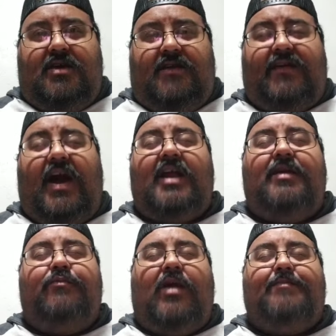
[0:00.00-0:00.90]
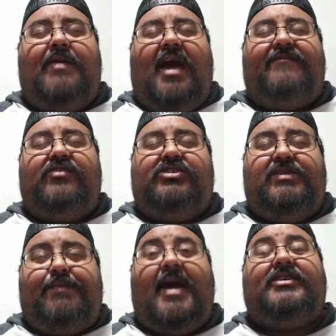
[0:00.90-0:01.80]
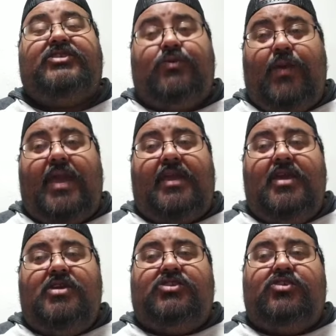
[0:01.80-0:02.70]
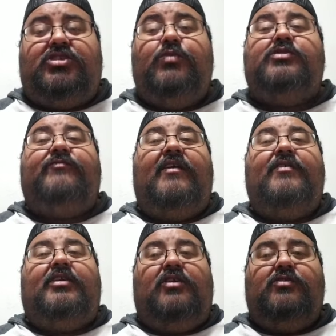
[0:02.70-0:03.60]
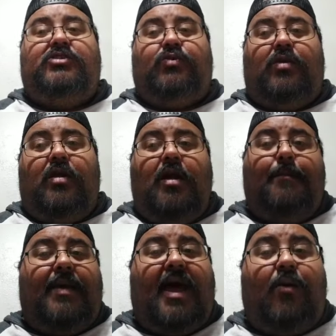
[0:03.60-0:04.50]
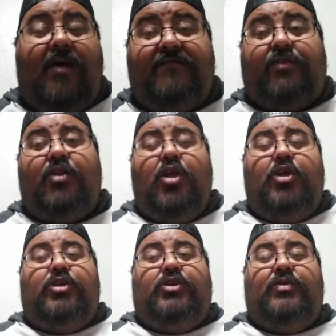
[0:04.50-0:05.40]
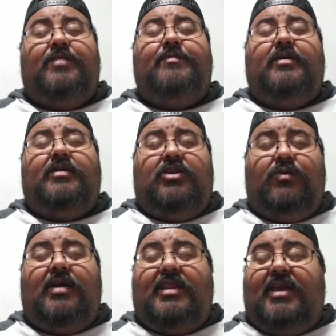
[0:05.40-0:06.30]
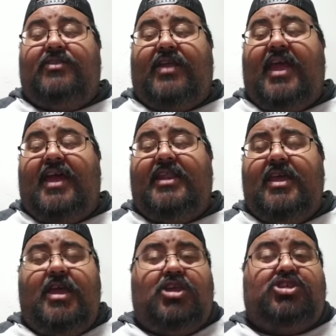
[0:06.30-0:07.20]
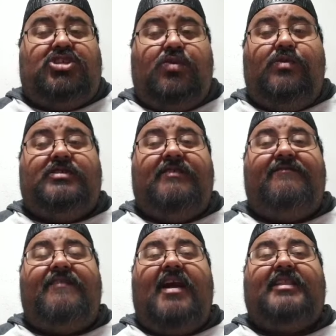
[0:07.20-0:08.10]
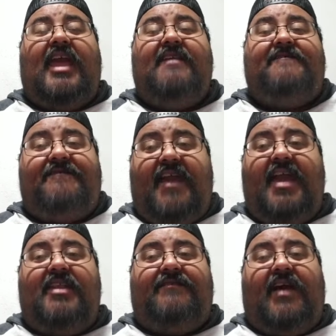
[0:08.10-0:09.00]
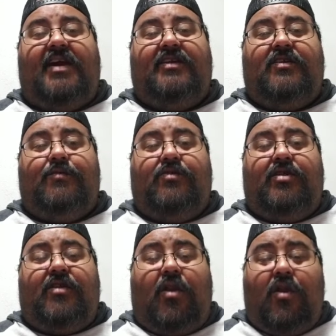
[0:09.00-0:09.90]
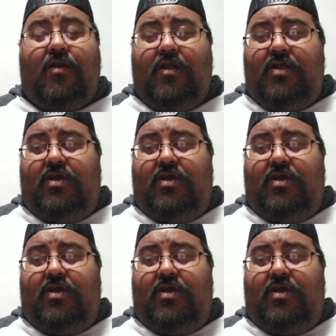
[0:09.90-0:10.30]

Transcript: of Hana right after she passed away, so she was very close to her. But however, Yuna, Yuna on the other hand, she was in fact a fan of Hana Kimura. Her,